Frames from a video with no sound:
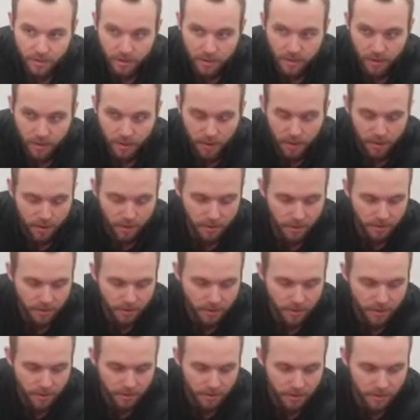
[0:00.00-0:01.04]
So
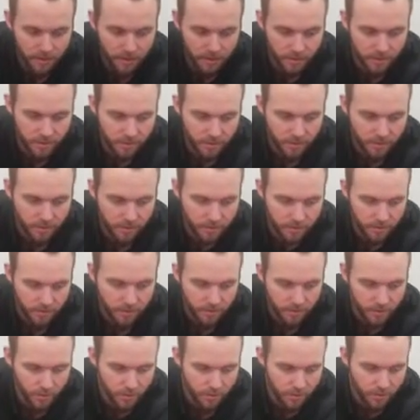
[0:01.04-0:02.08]
this is
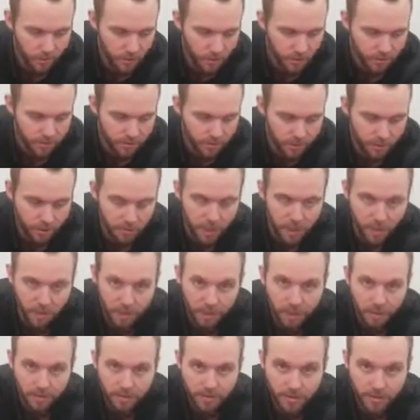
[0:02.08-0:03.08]
where we are talking about golfer's